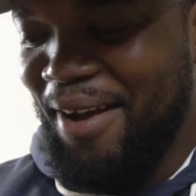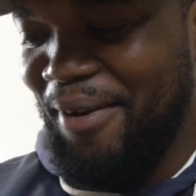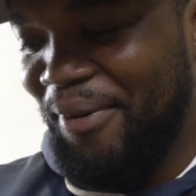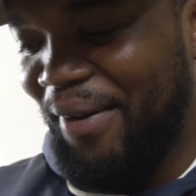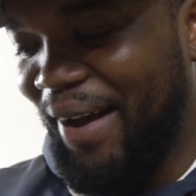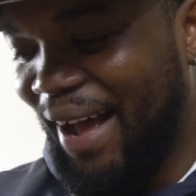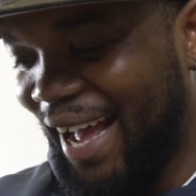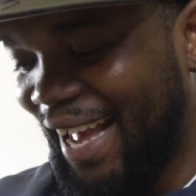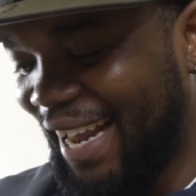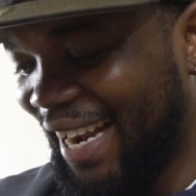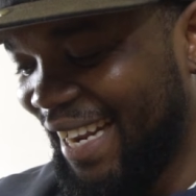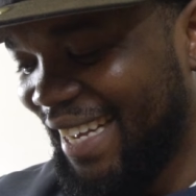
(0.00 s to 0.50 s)

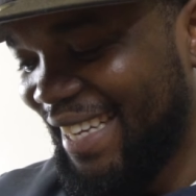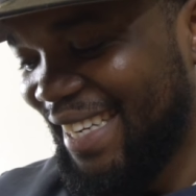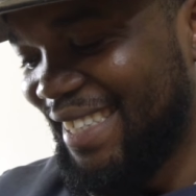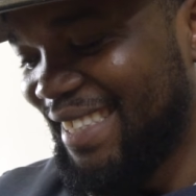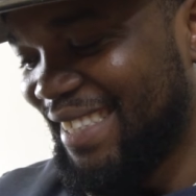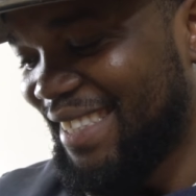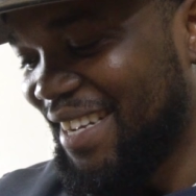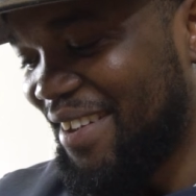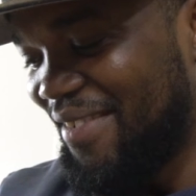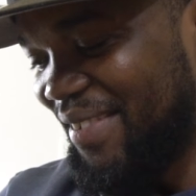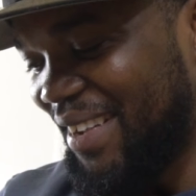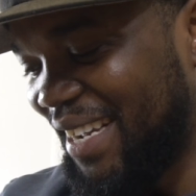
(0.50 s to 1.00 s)
and
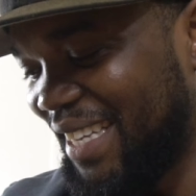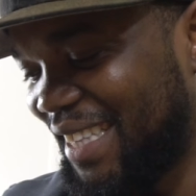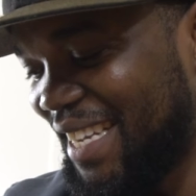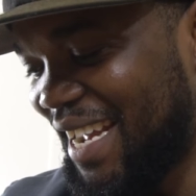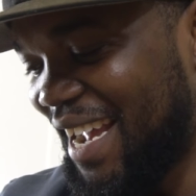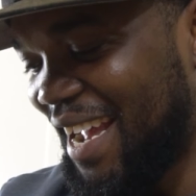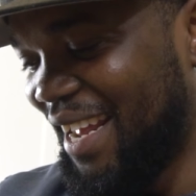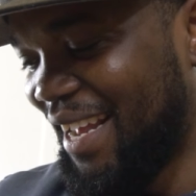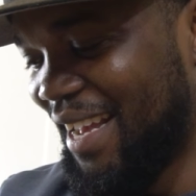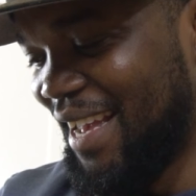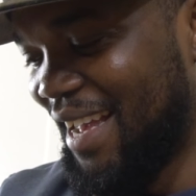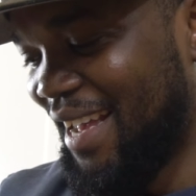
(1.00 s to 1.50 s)
stuff like
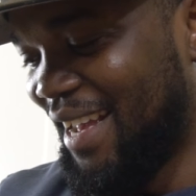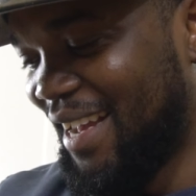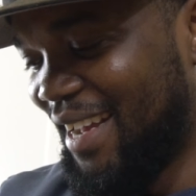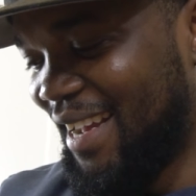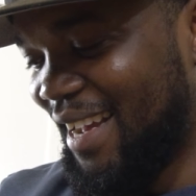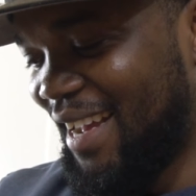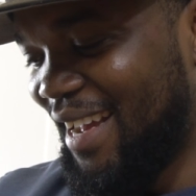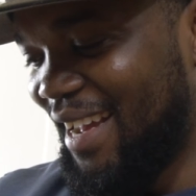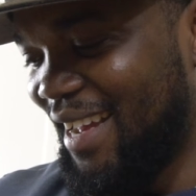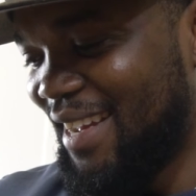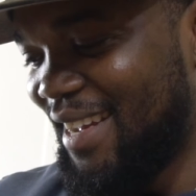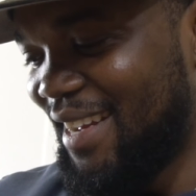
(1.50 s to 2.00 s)
that.
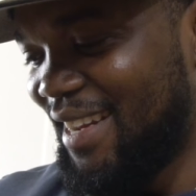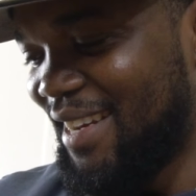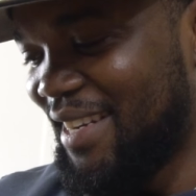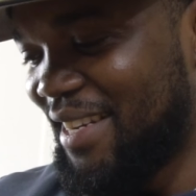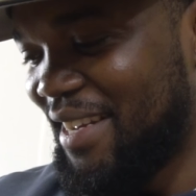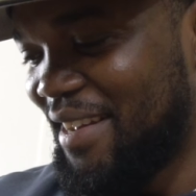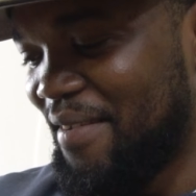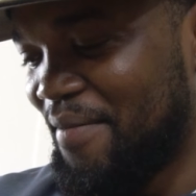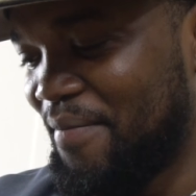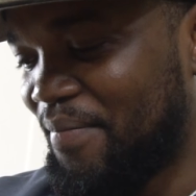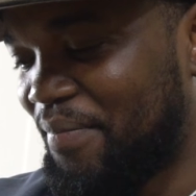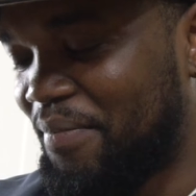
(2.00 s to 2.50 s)
And
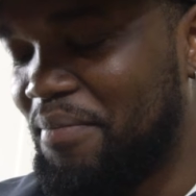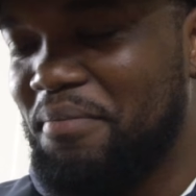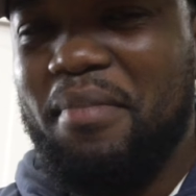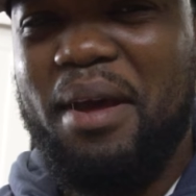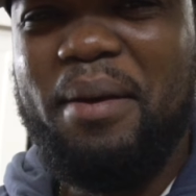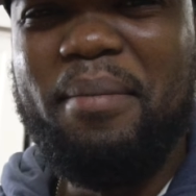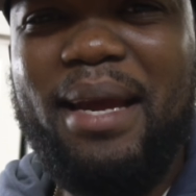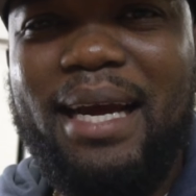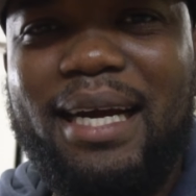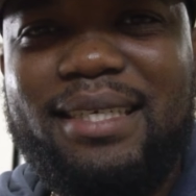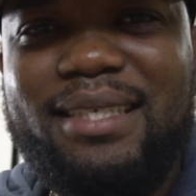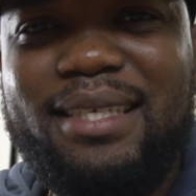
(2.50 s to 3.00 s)

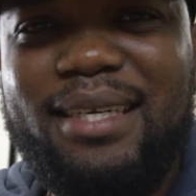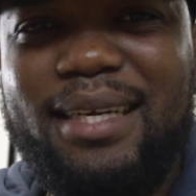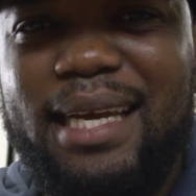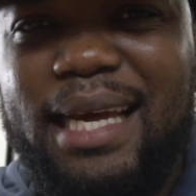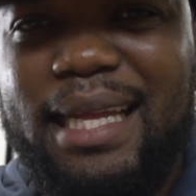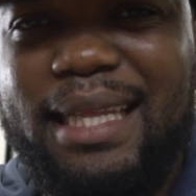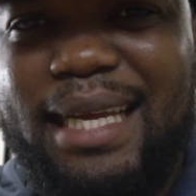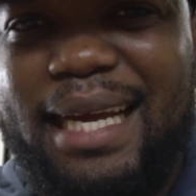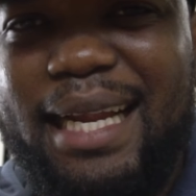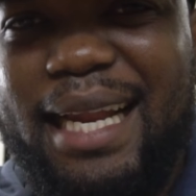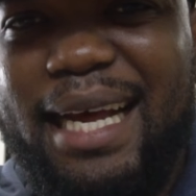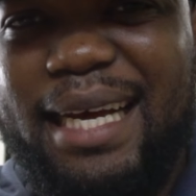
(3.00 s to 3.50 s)
Maybe I should
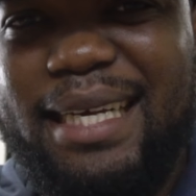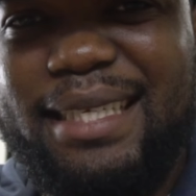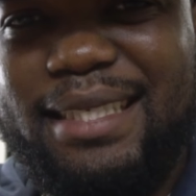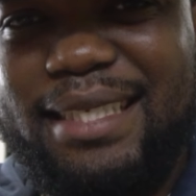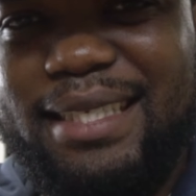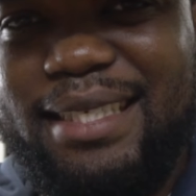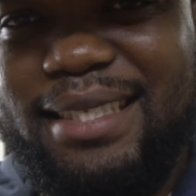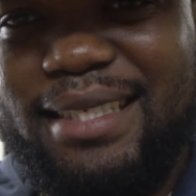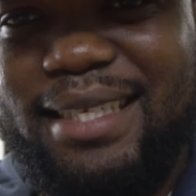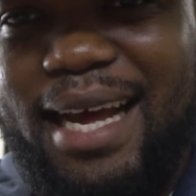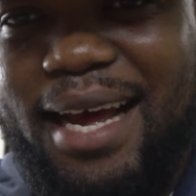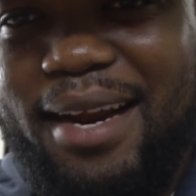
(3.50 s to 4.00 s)
get that
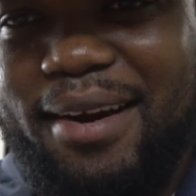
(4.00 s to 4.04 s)
license.